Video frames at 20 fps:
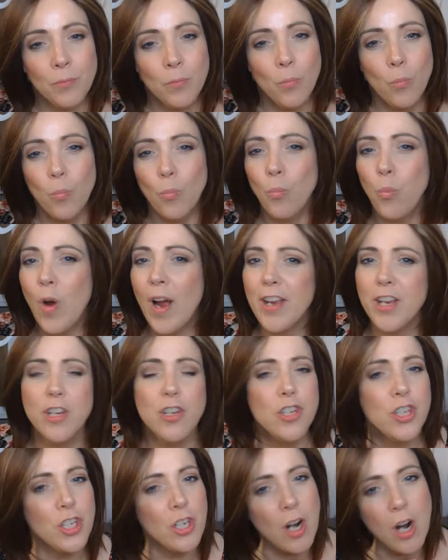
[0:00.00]
why
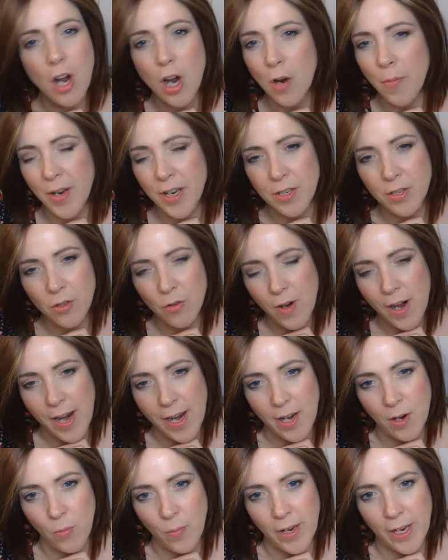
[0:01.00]
you should always
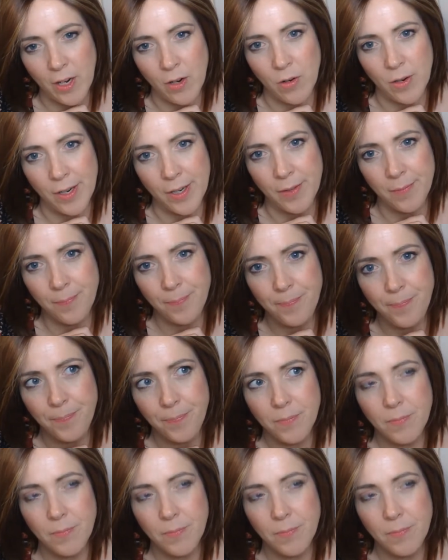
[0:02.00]
try a wig on,